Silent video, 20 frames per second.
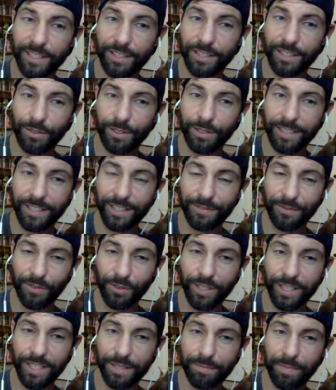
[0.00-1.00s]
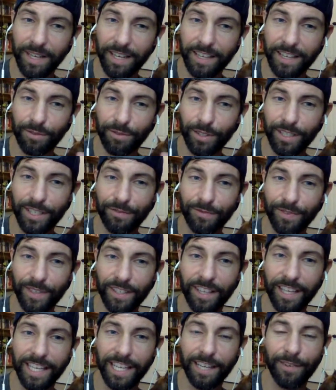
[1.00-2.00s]
enjoyed his voice, but I really
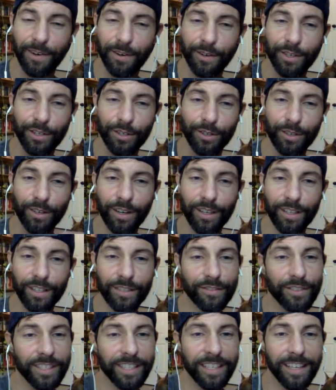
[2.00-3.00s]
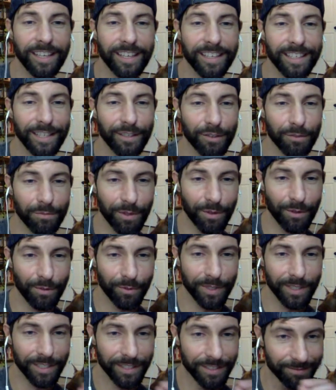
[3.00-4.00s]
feel like if I were to do it all over again, it would be with
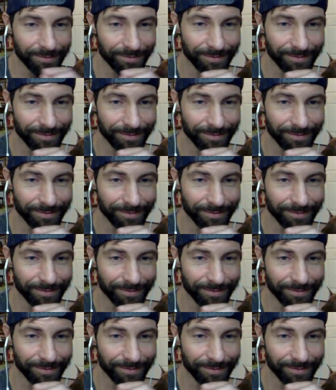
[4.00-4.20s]
Will.